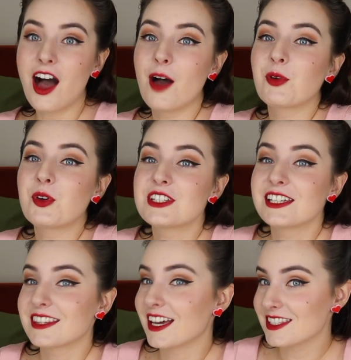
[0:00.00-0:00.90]
I'm going to
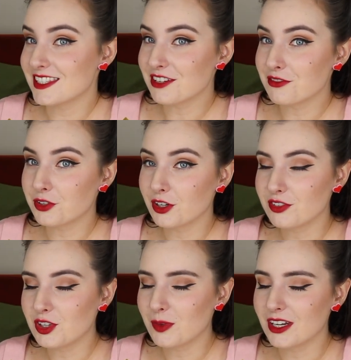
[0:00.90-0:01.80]
let that sit for a
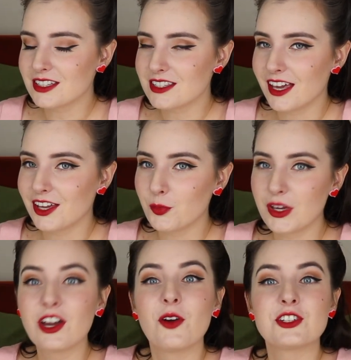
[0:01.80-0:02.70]
few minutes and we
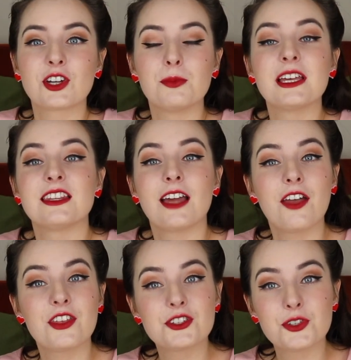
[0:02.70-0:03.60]
are going to complete the
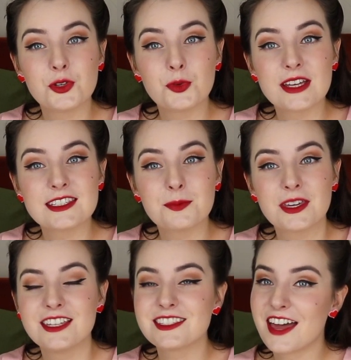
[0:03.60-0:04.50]
other two
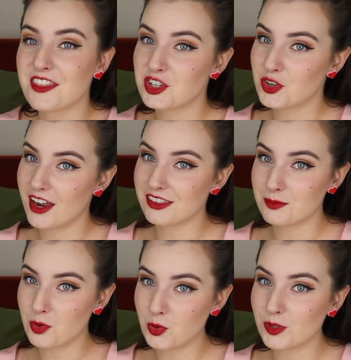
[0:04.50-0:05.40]
recipes and then try them
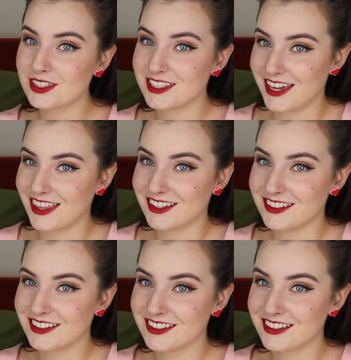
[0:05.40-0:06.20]
all together.